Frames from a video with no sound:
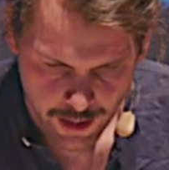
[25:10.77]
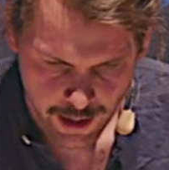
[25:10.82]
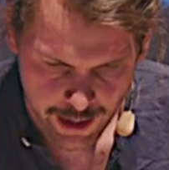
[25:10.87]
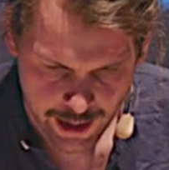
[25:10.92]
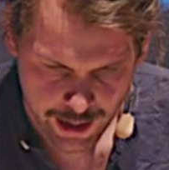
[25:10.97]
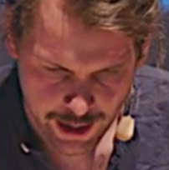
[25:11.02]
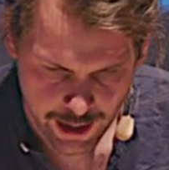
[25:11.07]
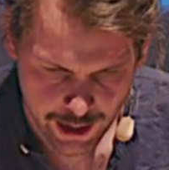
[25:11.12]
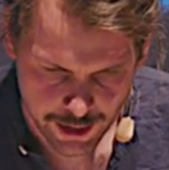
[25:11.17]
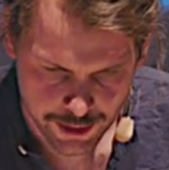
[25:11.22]

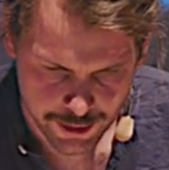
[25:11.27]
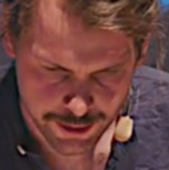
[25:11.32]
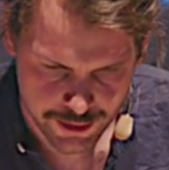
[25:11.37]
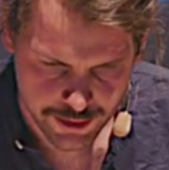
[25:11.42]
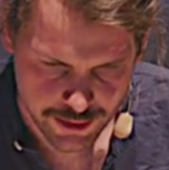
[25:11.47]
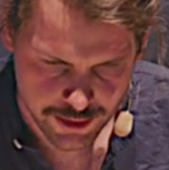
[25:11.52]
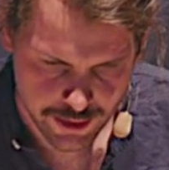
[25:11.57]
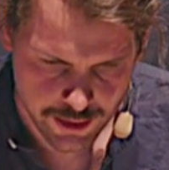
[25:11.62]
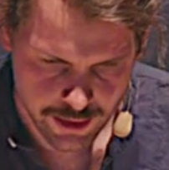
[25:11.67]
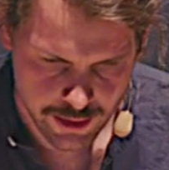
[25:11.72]

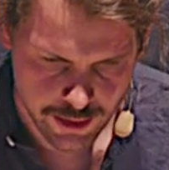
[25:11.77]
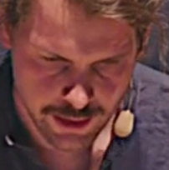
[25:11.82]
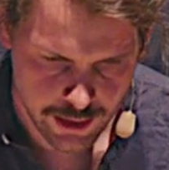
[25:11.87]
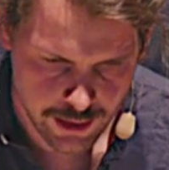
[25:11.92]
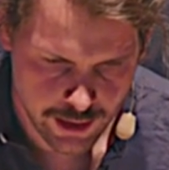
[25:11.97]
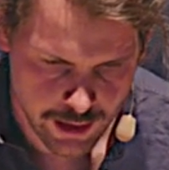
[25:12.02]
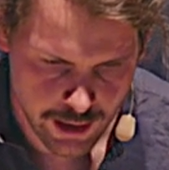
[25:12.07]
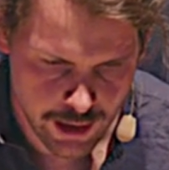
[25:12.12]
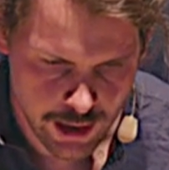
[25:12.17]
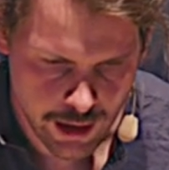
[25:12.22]
And
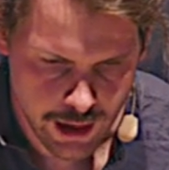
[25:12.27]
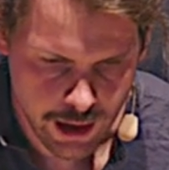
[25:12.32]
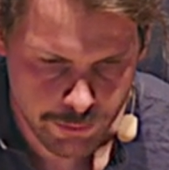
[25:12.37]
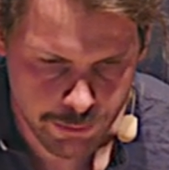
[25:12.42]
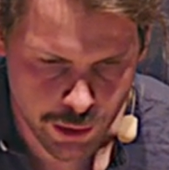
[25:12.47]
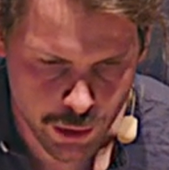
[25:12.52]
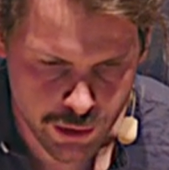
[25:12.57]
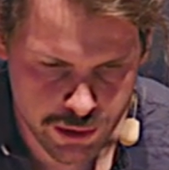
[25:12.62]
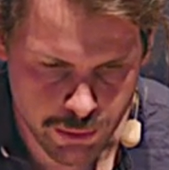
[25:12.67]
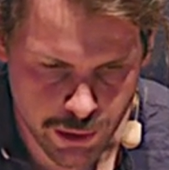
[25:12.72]

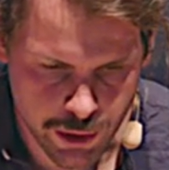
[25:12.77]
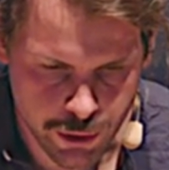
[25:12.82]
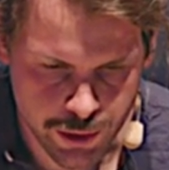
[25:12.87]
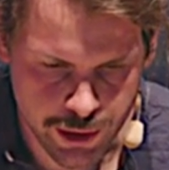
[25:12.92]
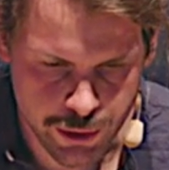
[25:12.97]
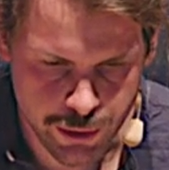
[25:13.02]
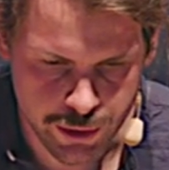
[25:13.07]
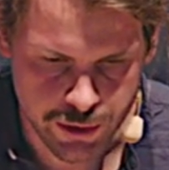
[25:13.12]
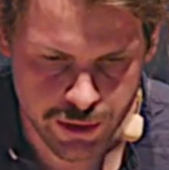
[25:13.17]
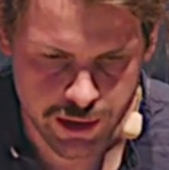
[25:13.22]
we also want to
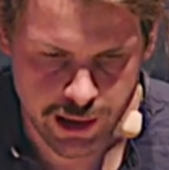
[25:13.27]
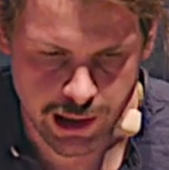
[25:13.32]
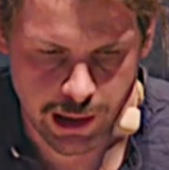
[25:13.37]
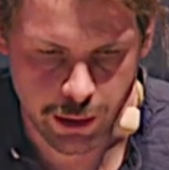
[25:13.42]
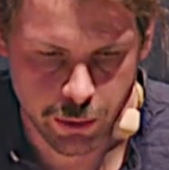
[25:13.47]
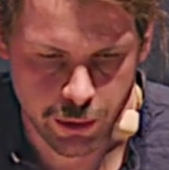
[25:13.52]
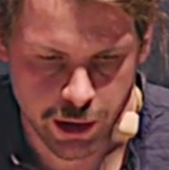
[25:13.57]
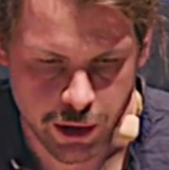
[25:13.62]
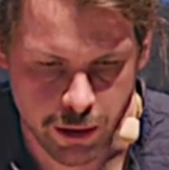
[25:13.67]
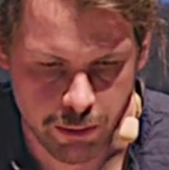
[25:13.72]
introduce a
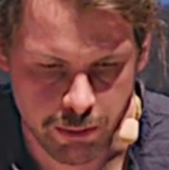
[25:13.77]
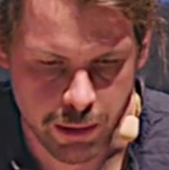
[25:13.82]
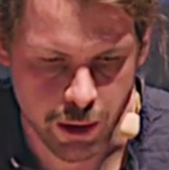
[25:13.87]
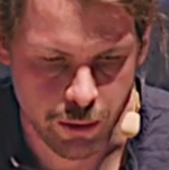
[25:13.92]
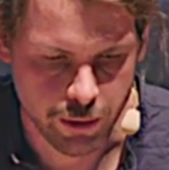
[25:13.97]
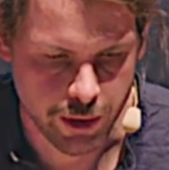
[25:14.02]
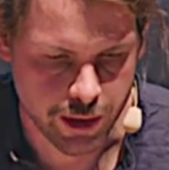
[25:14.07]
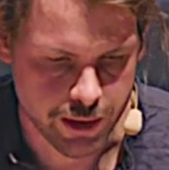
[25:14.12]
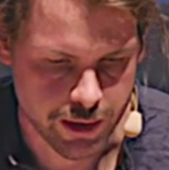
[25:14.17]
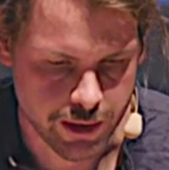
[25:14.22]
loader
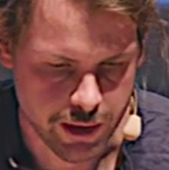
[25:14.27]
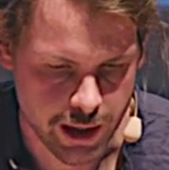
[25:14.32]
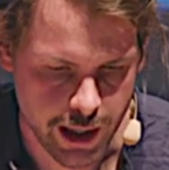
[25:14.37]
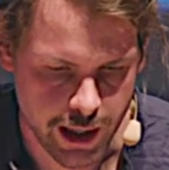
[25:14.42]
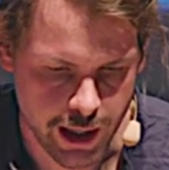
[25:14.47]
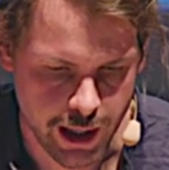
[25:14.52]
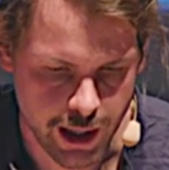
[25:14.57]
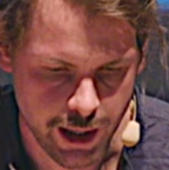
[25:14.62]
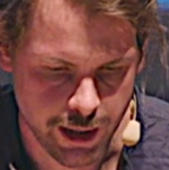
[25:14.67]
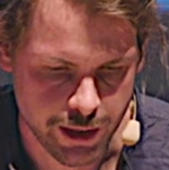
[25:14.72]
component,
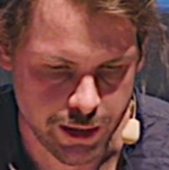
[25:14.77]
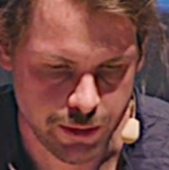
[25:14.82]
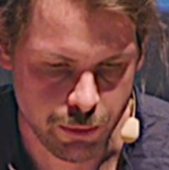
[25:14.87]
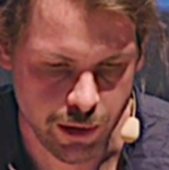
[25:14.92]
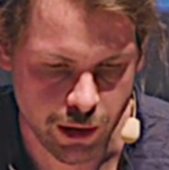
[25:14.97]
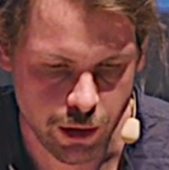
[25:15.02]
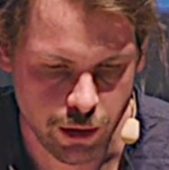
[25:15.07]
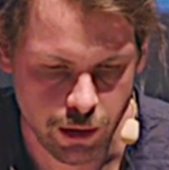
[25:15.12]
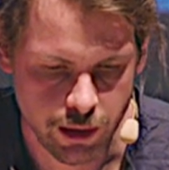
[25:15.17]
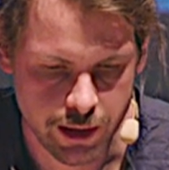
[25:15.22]
and
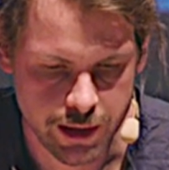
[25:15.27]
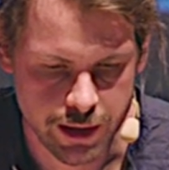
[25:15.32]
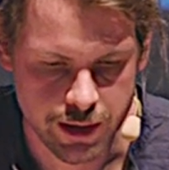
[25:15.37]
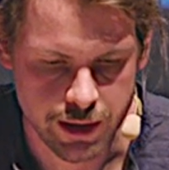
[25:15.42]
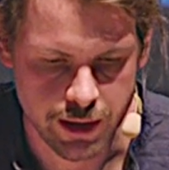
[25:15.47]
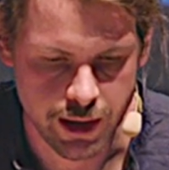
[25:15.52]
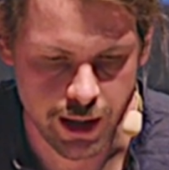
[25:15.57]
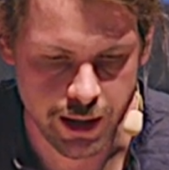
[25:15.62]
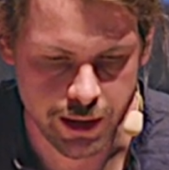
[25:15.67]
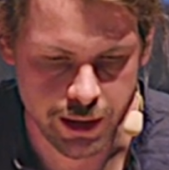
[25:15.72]
we call
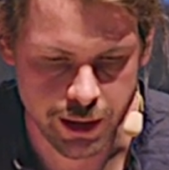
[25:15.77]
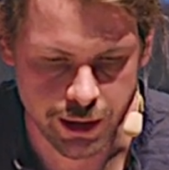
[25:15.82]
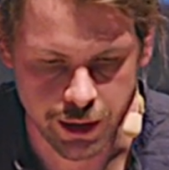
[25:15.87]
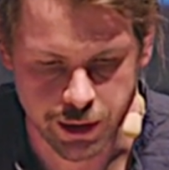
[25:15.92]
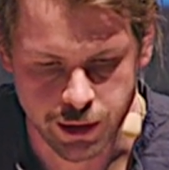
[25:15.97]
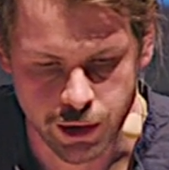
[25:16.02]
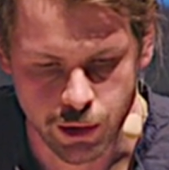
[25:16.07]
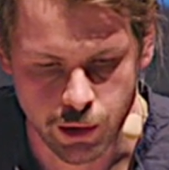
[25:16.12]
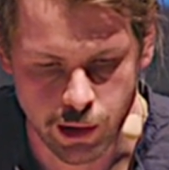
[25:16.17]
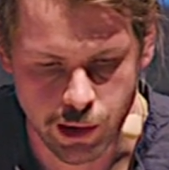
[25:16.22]
it uh,
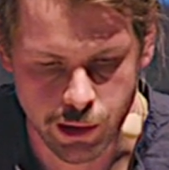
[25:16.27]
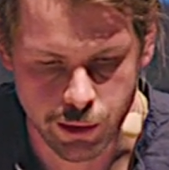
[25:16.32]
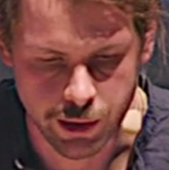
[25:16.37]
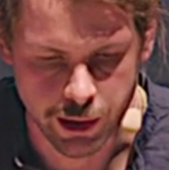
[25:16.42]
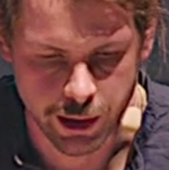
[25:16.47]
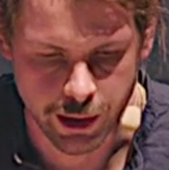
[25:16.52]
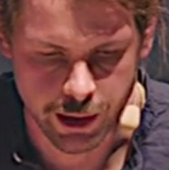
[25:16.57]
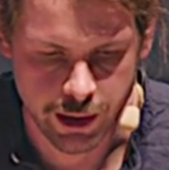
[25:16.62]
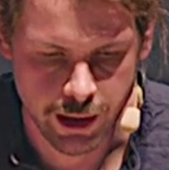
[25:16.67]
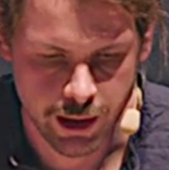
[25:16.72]
tic-tac-toe
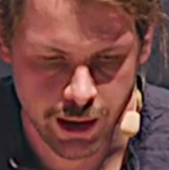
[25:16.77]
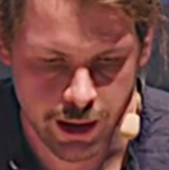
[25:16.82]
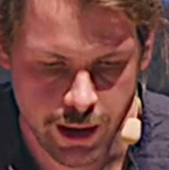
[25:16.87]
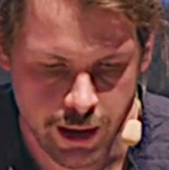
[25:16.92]
loader.